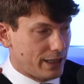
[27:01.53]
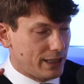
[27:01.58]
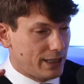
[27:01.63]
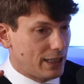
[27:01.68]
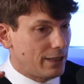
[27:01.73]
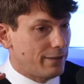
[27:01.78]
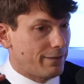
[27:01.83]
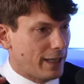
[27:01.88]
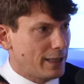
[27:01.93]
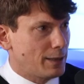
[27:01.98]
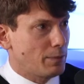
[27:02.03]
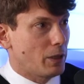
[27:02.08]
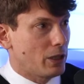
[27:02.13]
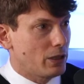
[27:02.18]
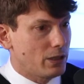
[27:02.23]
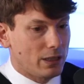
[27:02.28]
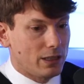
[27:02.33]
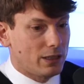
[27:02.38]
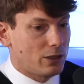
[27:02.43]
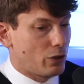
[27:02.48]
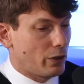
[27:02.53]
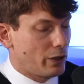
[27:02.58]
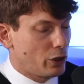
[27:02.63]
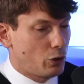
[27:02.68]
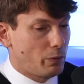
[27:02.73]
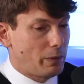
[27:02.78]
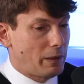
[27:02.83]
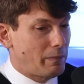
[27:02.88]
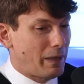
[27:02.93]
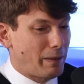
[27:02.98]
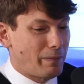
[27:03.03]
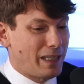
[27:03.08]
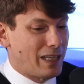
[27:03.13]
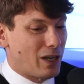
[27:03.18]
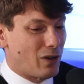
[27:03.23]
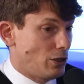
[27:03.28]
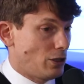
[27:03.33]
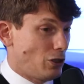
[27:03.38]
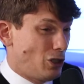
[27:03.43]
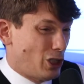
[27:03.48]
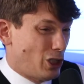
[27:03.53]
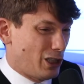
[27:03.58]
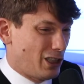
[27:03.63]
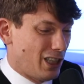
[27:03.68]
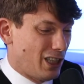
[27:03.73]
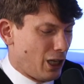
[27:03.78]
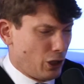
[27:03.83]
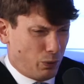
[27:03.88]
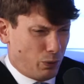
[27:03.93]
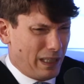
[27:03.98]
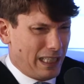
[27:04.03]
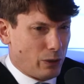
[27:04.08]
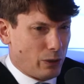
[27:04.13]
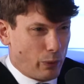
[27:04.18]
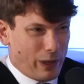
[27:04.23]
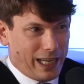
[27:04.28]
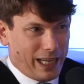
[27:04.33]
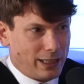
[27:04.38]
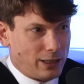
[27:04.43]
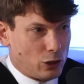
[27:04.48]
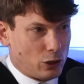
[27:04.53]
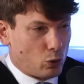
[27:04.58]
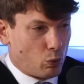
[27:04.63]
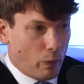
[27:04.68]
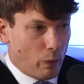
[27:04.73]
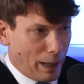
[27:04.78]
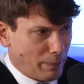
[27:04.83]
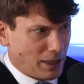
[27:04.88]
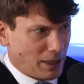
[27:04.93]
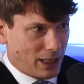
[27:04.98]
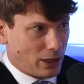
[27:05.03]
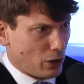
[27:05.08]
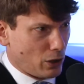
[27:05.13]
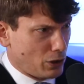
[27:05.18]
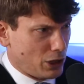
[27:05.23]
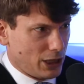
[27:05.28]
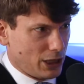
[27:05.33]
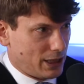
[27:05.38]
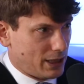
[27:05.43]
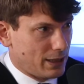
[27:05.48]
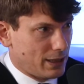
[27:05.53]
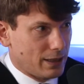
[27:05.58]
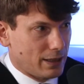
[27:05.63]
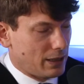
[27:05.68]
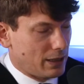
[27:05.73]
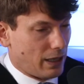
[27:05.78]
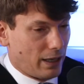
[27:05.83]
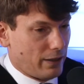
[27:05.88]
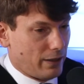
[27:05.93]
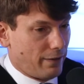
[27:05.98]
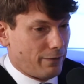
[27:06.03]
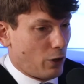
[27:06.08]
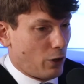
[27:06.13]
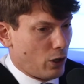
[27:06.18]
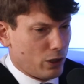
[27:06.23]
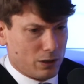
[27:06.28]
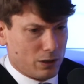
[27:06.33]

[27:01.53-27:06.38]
this investment is going to be maybe just not really related to web technologies. You have